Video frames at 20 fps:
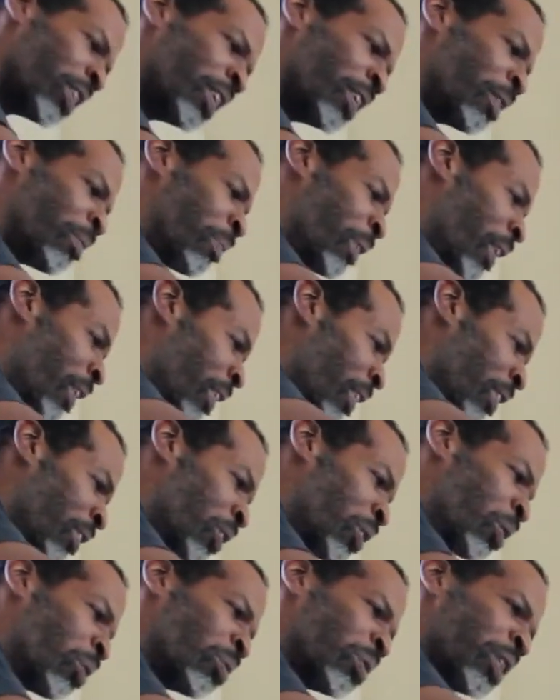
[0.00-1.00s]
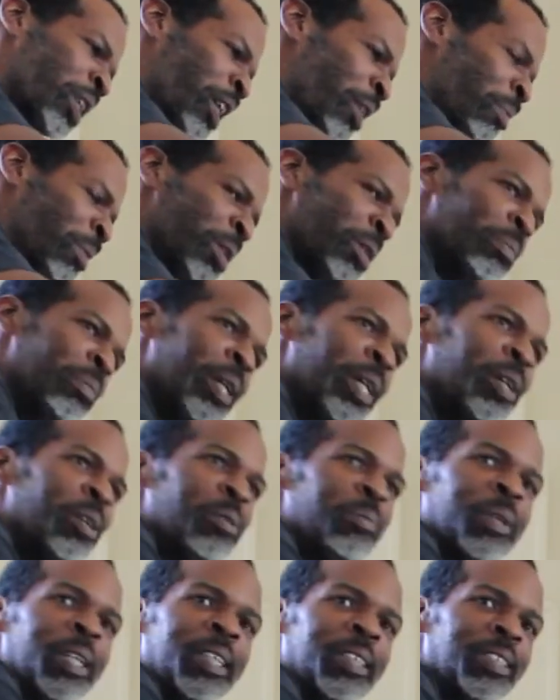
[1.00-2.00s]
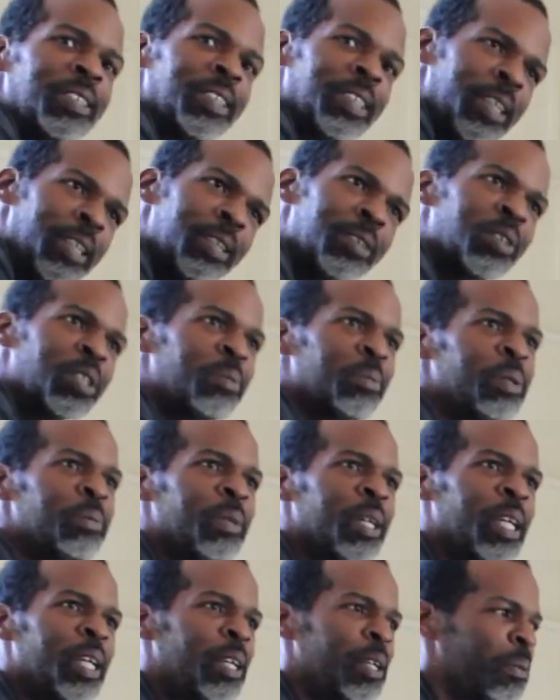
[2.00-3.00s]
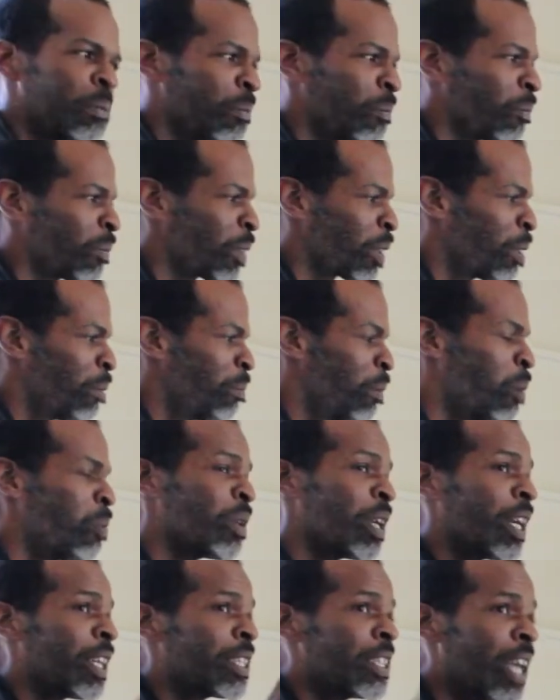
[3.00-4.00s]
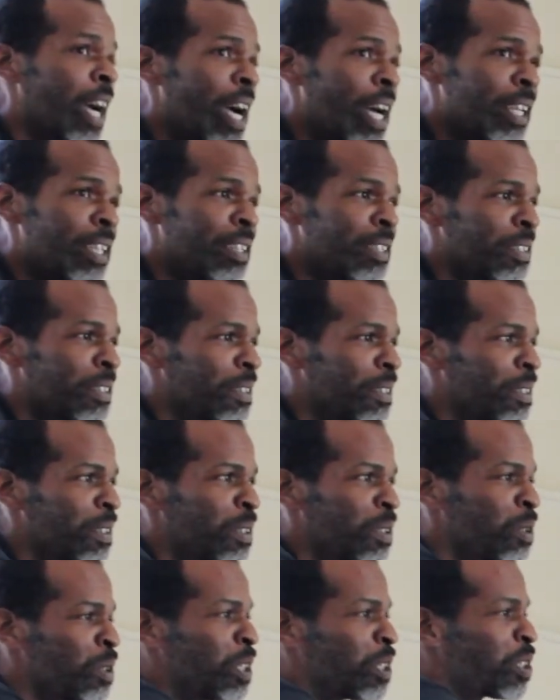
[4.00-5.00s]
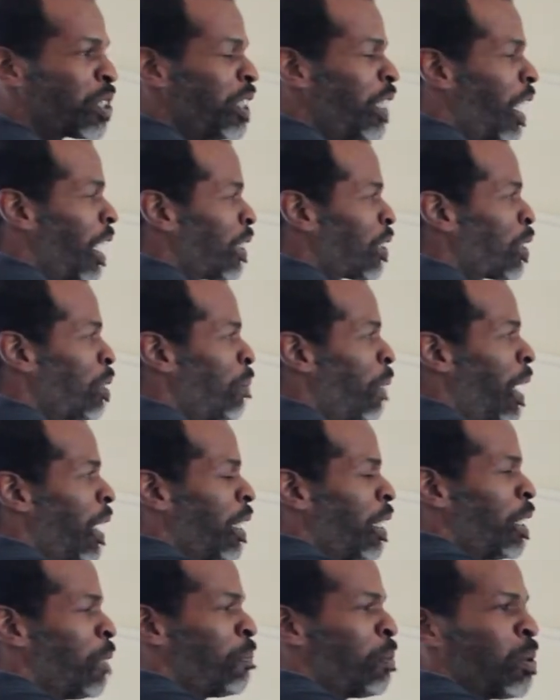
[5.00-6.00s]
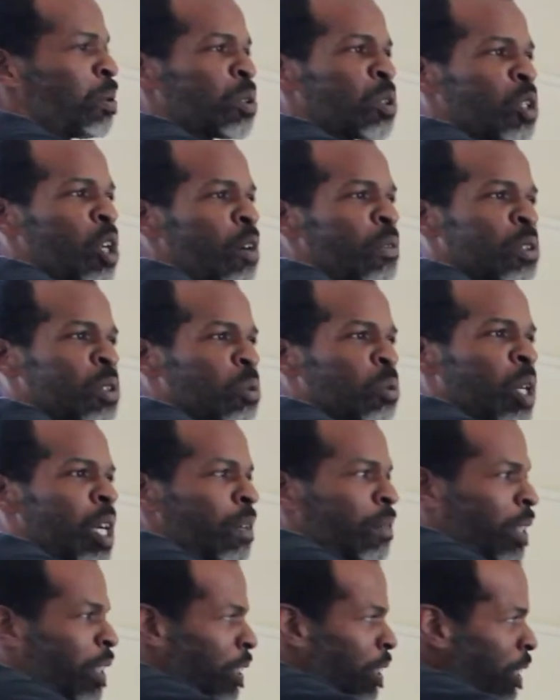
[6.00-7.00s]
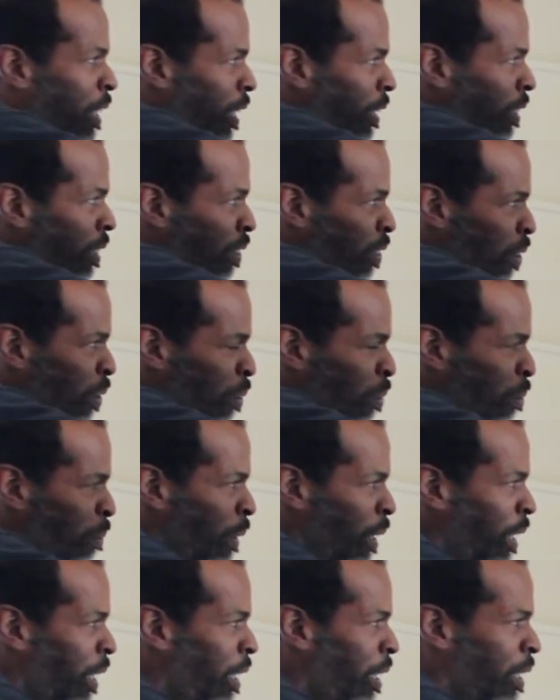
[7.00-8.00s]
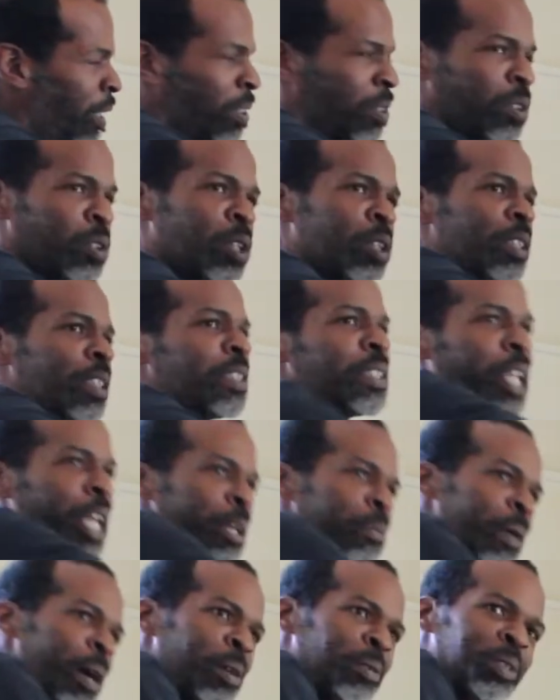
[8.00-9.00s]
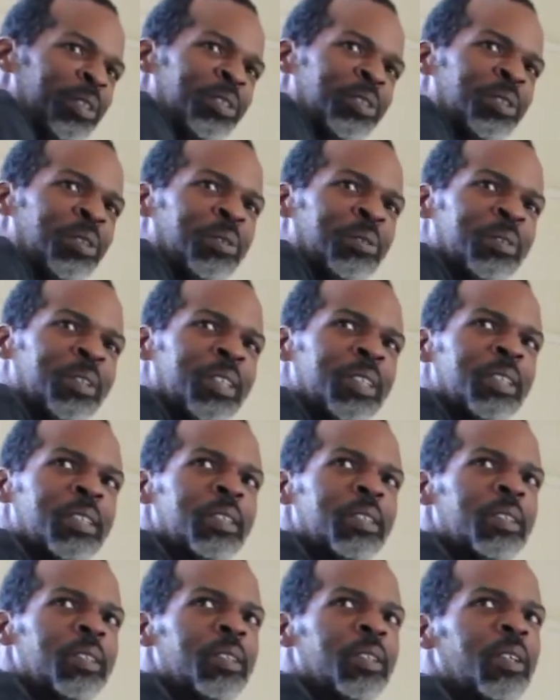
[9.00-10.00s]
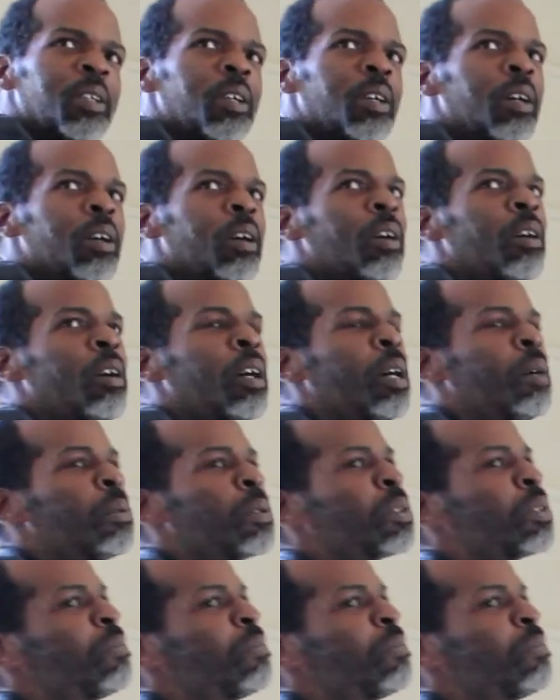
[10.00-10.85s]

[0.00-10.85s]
later, man, that junk came in the mail, man. He sent it to me, man. But when I got it, you could see how somebody in the post office or wherever cut the junk, man, and took the tape out of the junk. Oh,